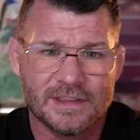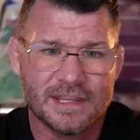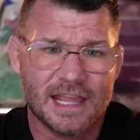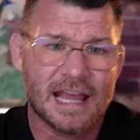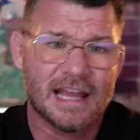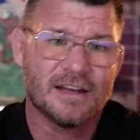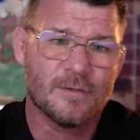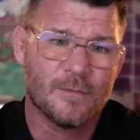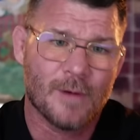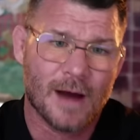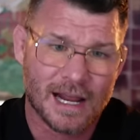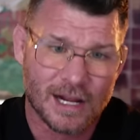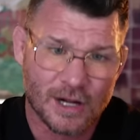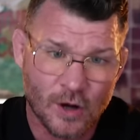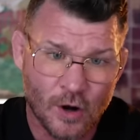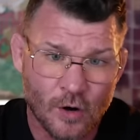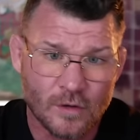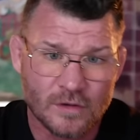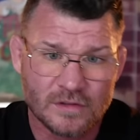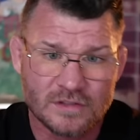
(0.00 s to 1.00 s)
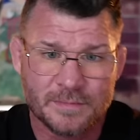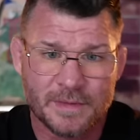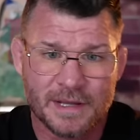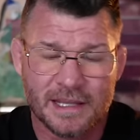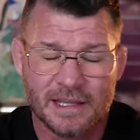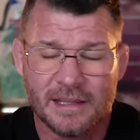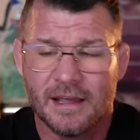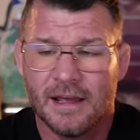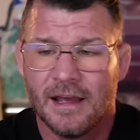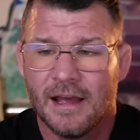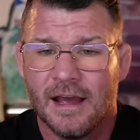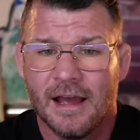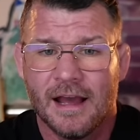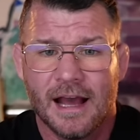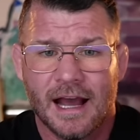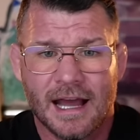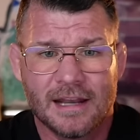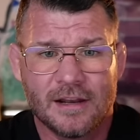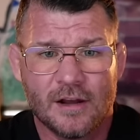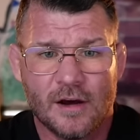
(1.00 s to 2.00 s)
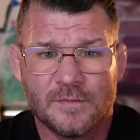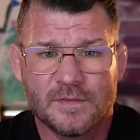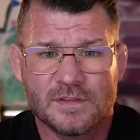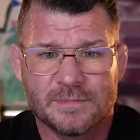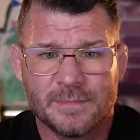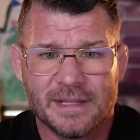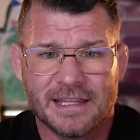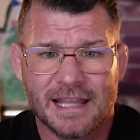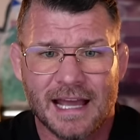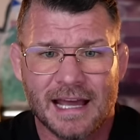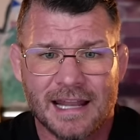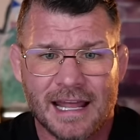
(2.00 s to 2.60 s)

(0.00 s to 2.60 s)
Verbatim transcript: Dana White calls me and offers me Dan